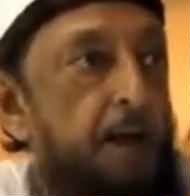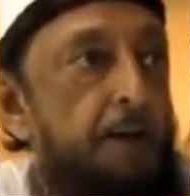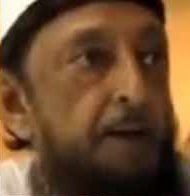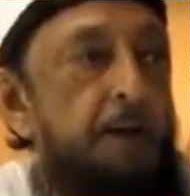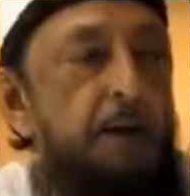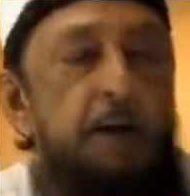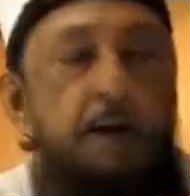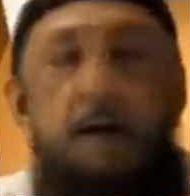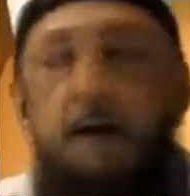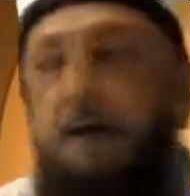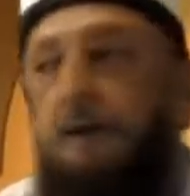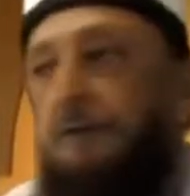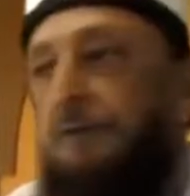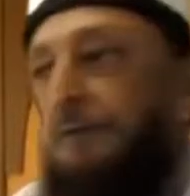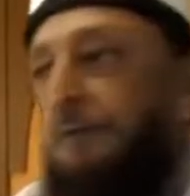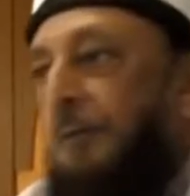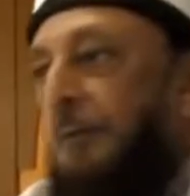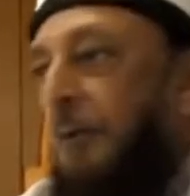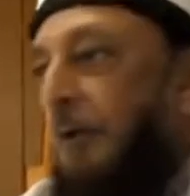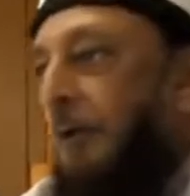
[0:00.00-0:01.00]
and He
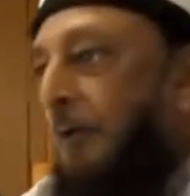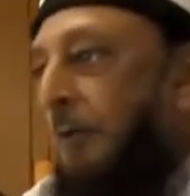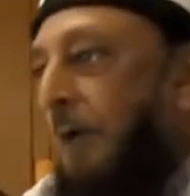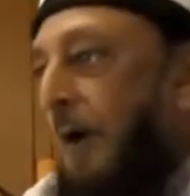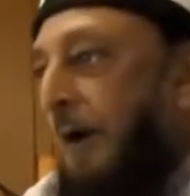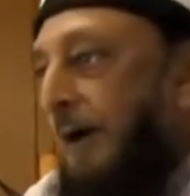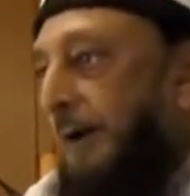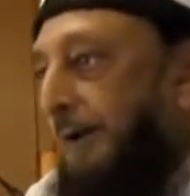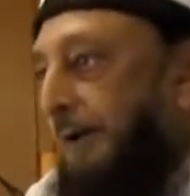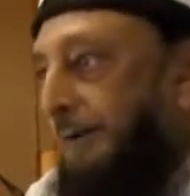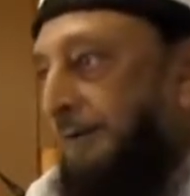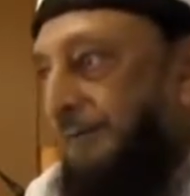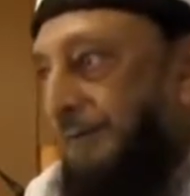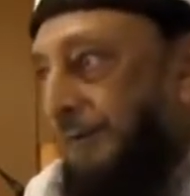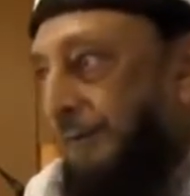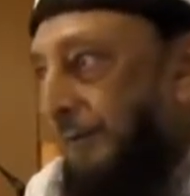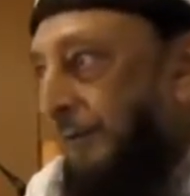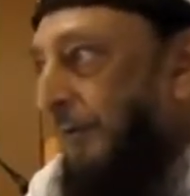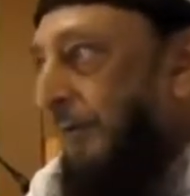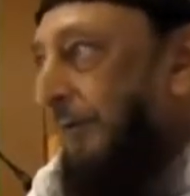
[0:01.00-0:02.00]
is more
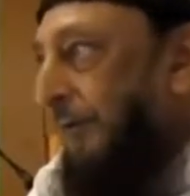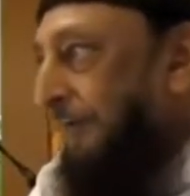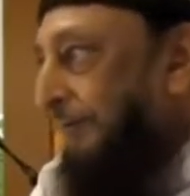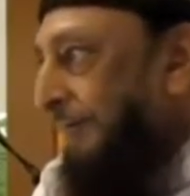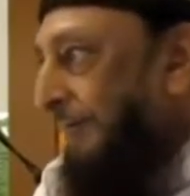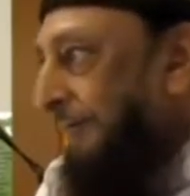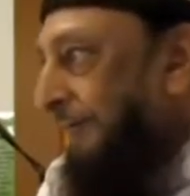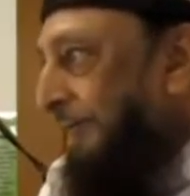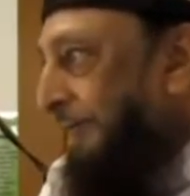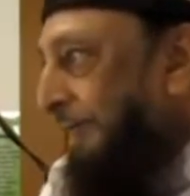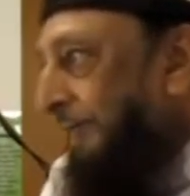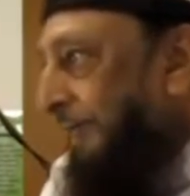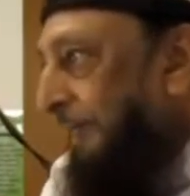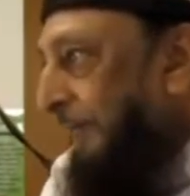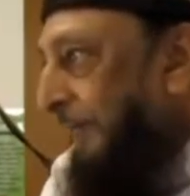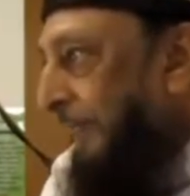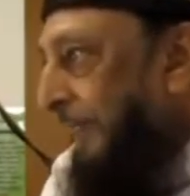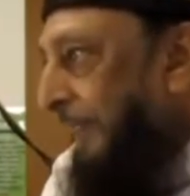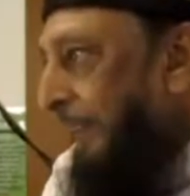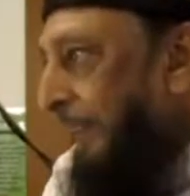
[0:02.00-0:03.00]
wise than all of us.
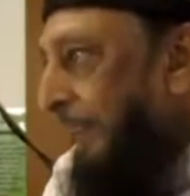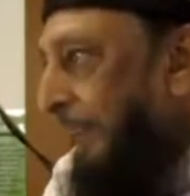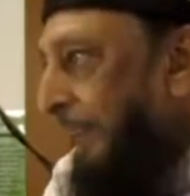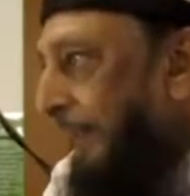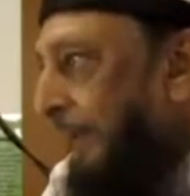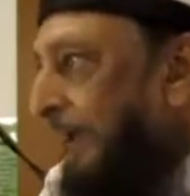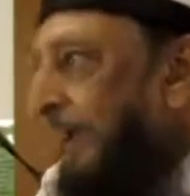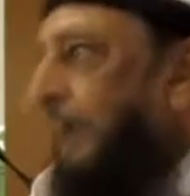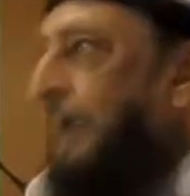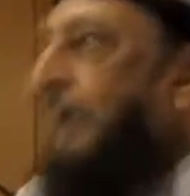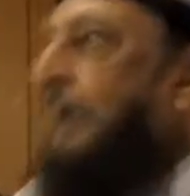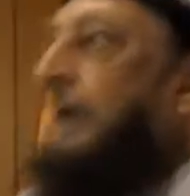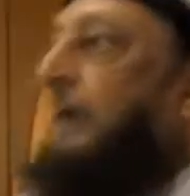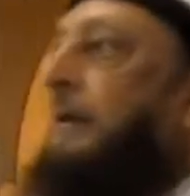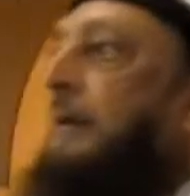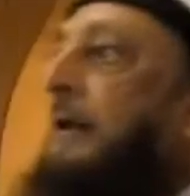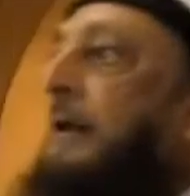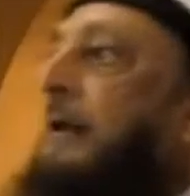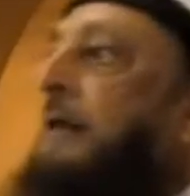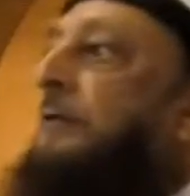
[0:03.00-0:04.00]

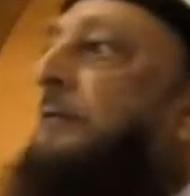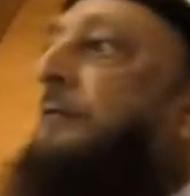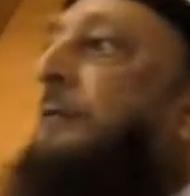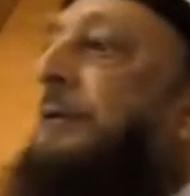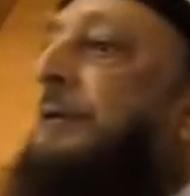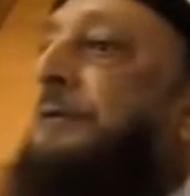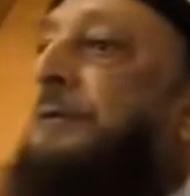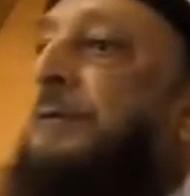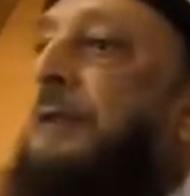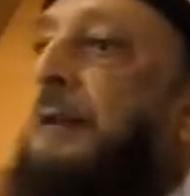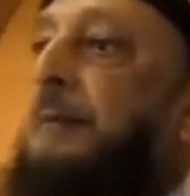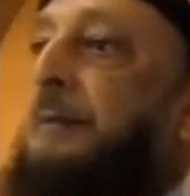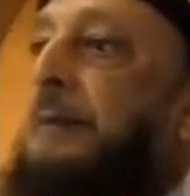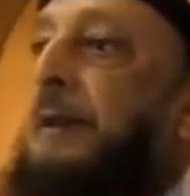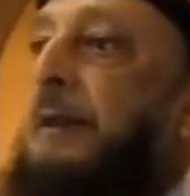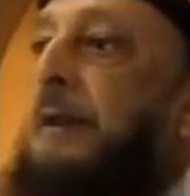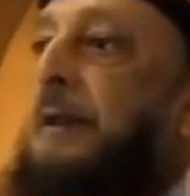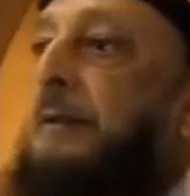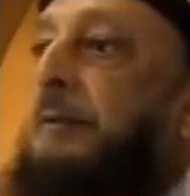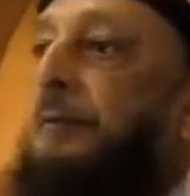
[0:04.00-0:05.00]
In His
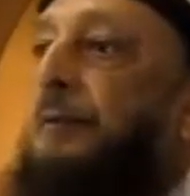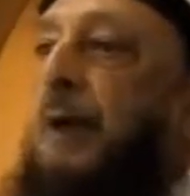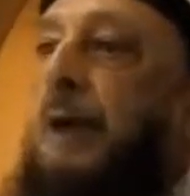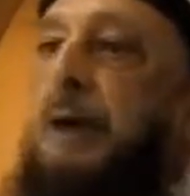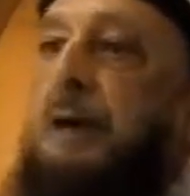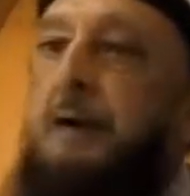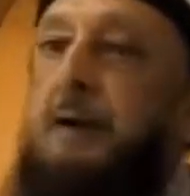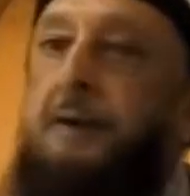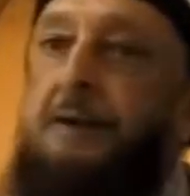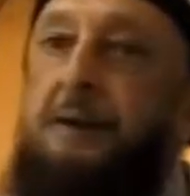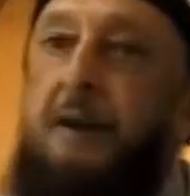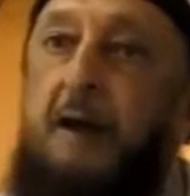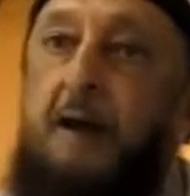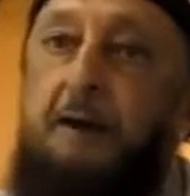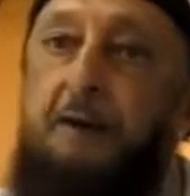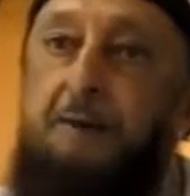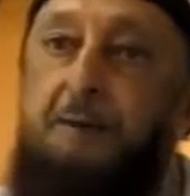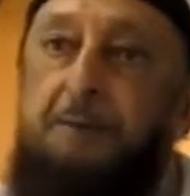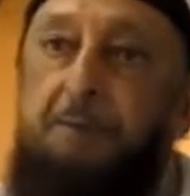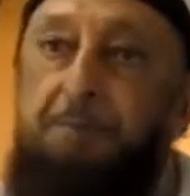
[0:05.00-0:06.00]
wisdom, He has
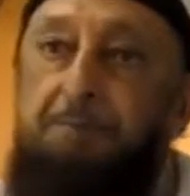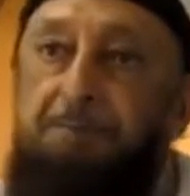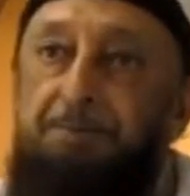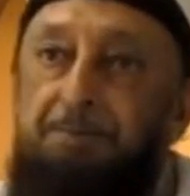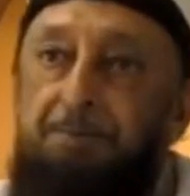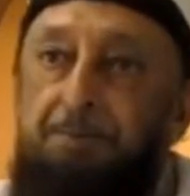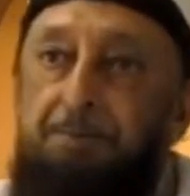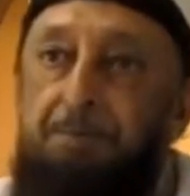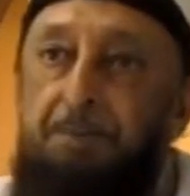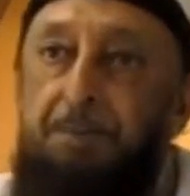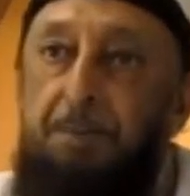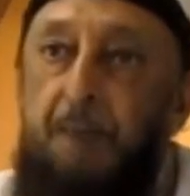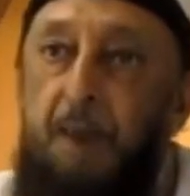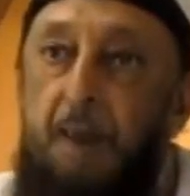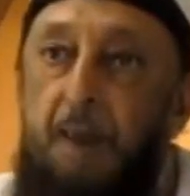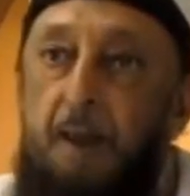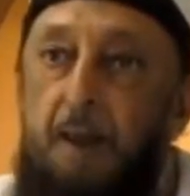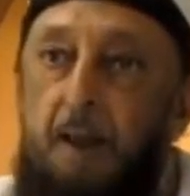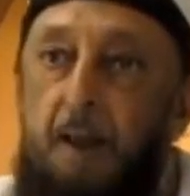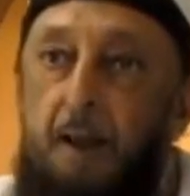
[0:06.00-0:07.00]
recognized
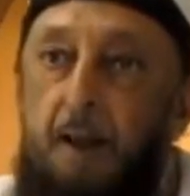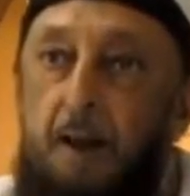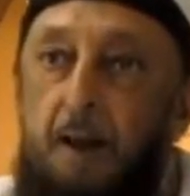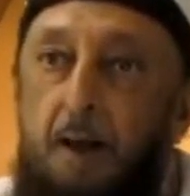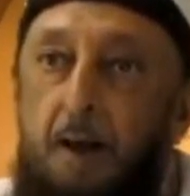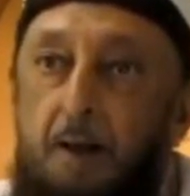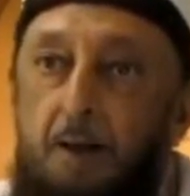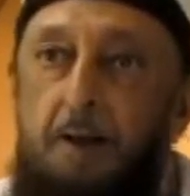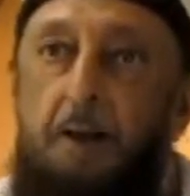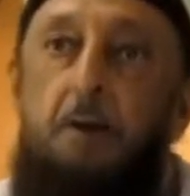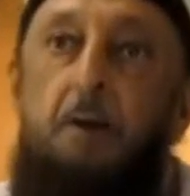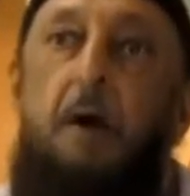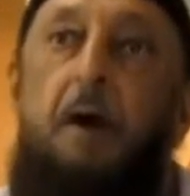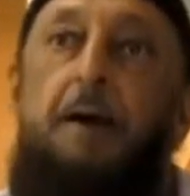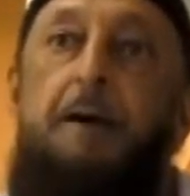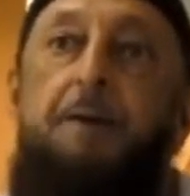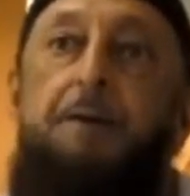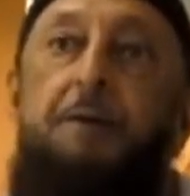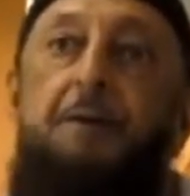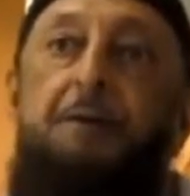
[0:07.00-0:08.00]
the
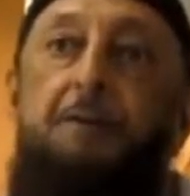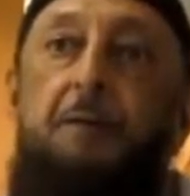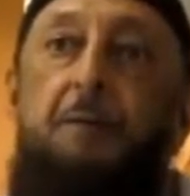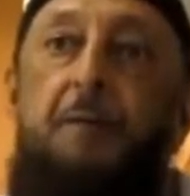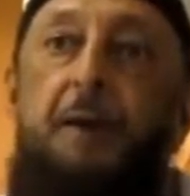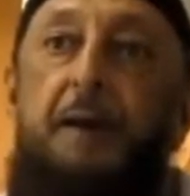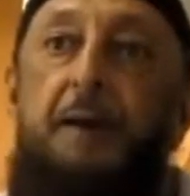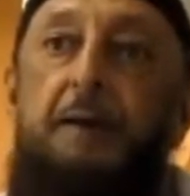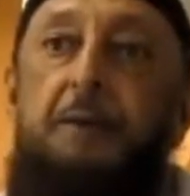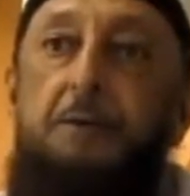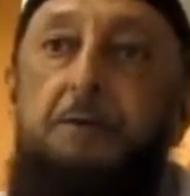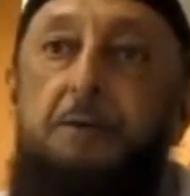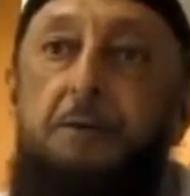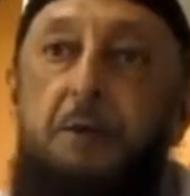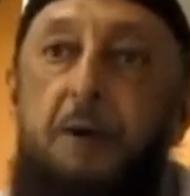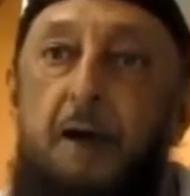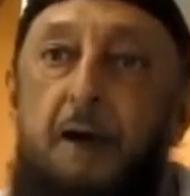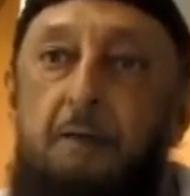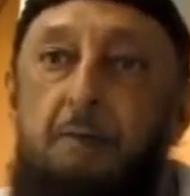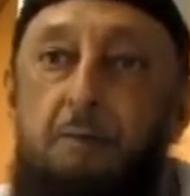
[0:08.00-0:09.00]
right of a man
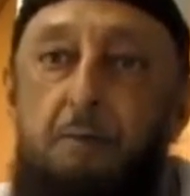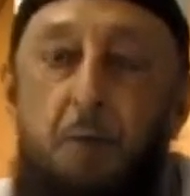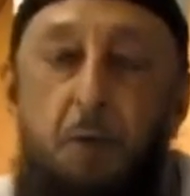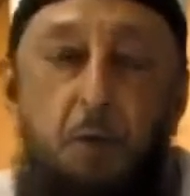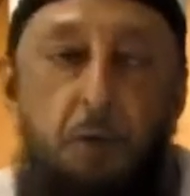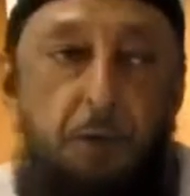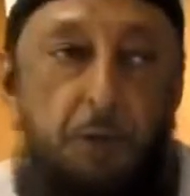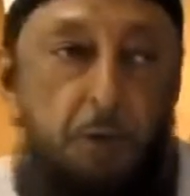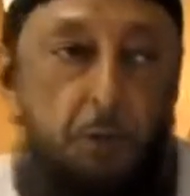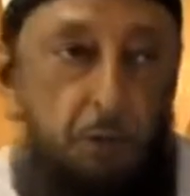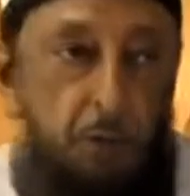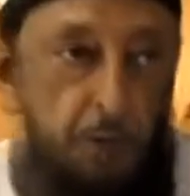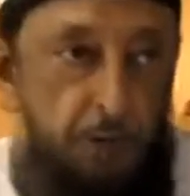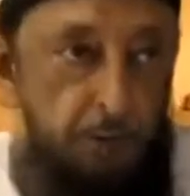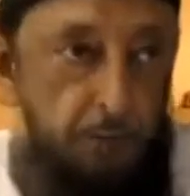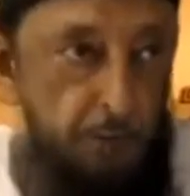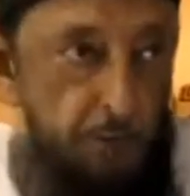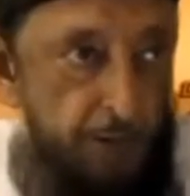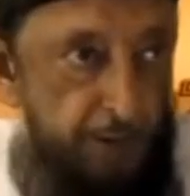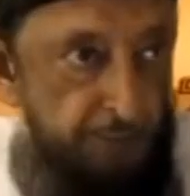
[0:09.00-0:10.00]
to have more than
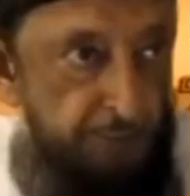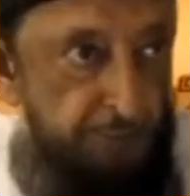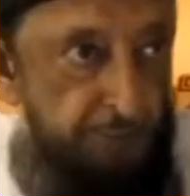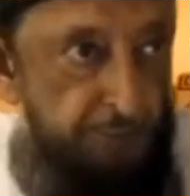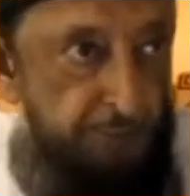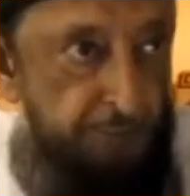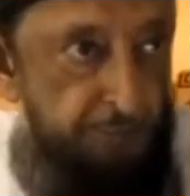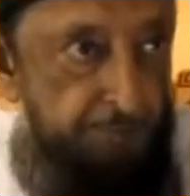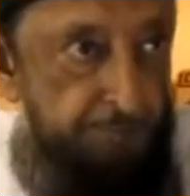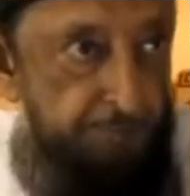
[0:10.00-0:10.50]
one wife.